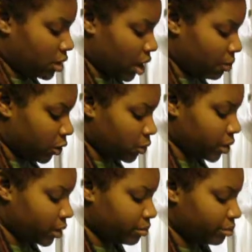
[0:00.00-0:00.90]
I'm
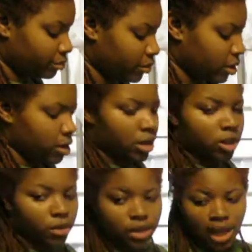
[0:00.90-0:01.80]
doing
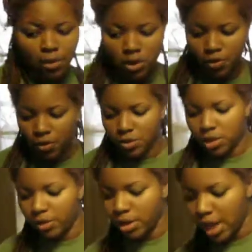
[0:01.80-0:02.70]
3 tablespoons.
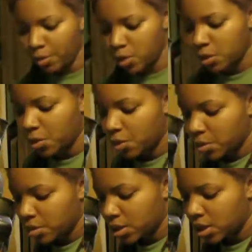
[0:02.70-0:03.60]
3
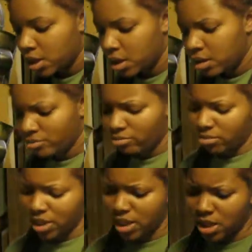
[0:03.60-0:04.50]
tablespoons
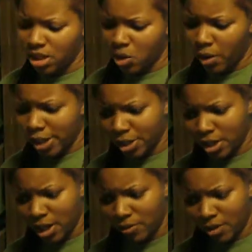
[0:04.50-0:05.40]
is the equation.
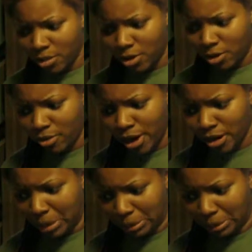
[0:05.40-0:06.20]
If I'm correct,